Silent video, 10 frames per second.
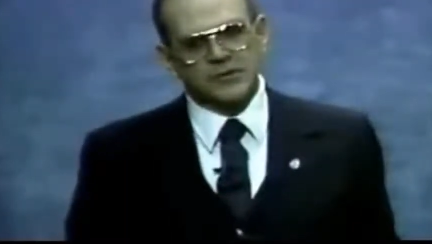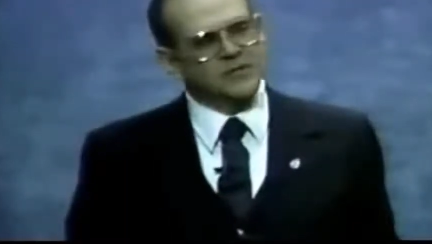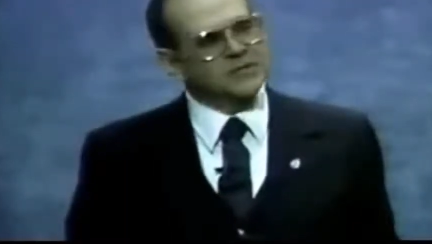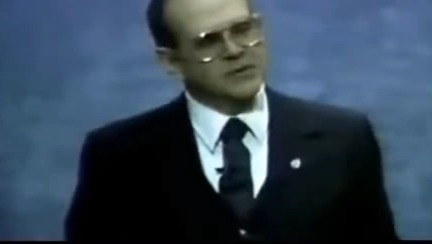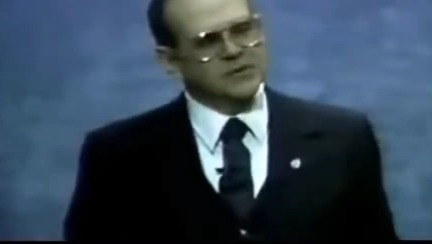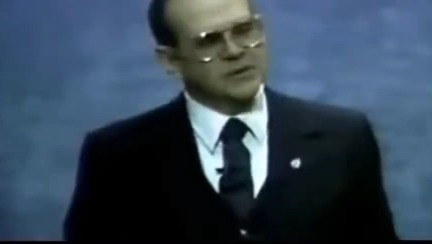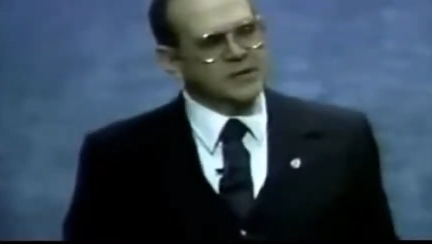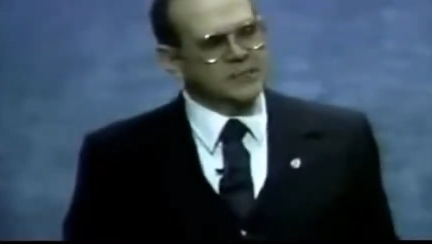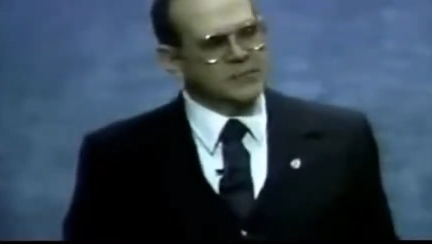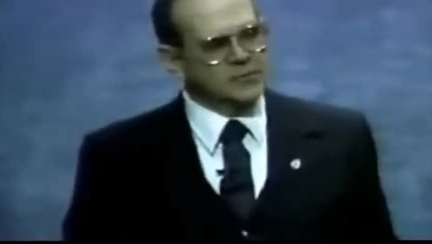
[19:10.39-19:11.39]
If you don't
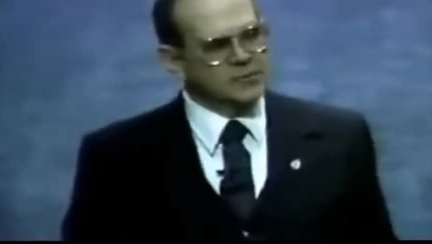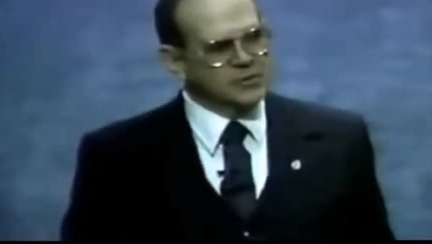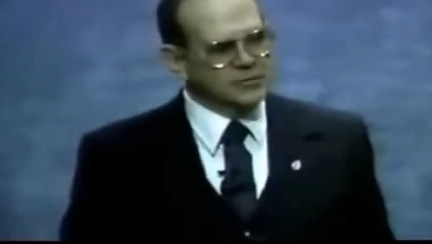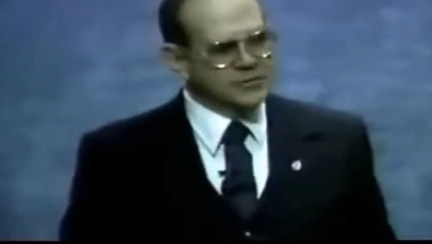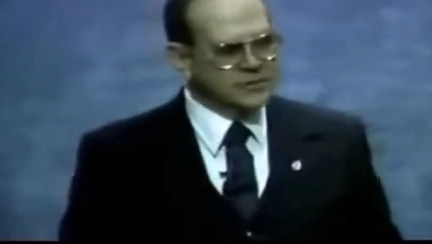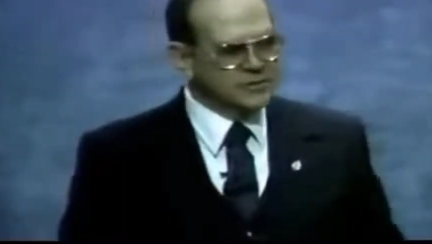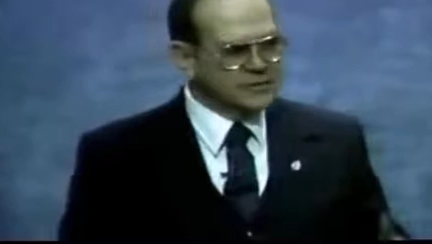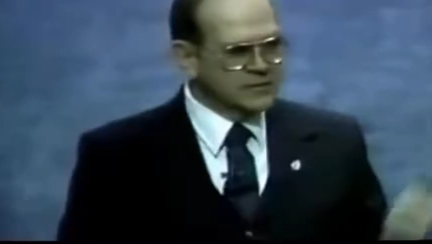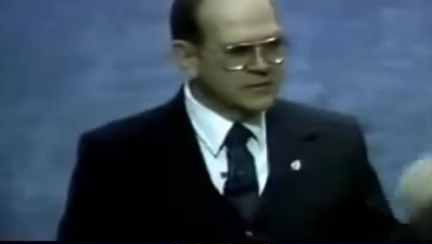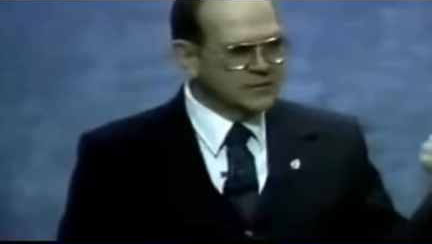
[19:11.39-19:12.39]
keep the rules,
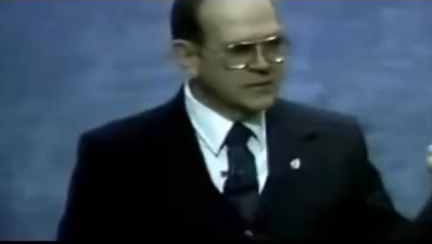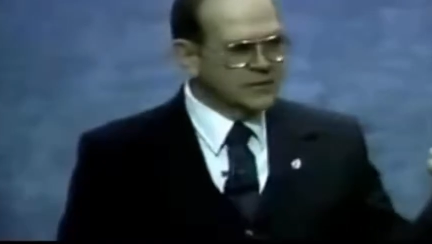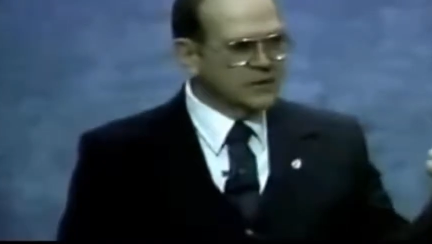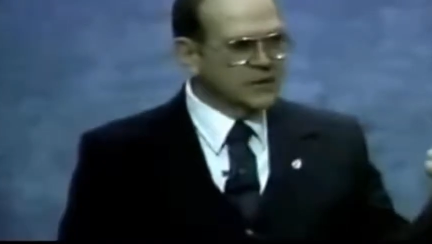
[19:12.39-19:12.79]
you